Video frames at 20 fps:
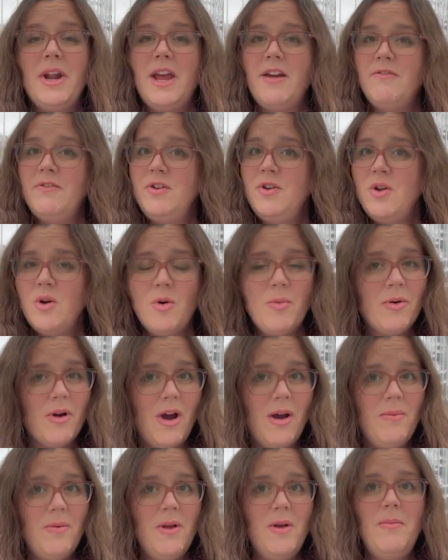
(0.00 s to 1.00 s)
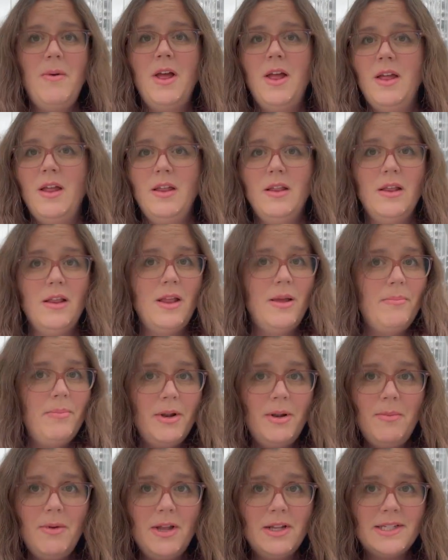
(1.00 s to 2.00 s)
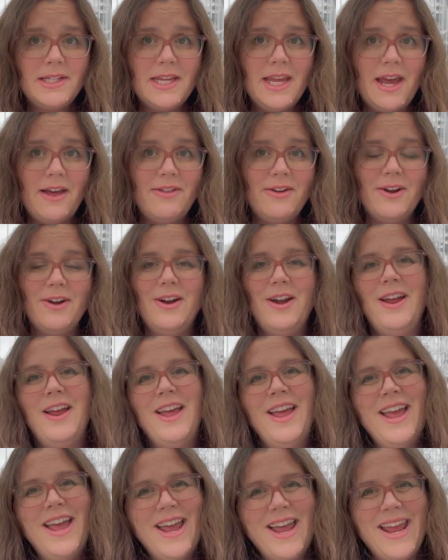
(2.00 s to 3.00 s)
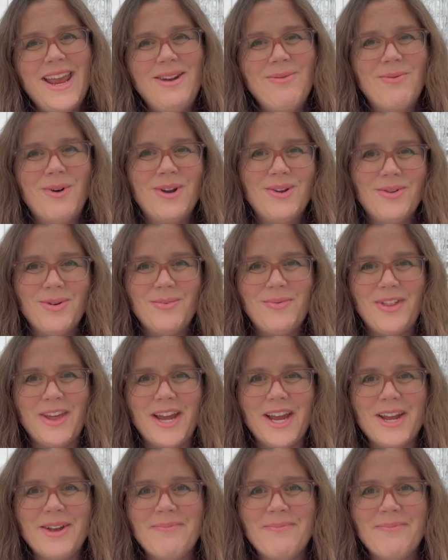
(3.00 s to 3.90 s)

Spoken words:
I have no problem lumping them all together in one group thing.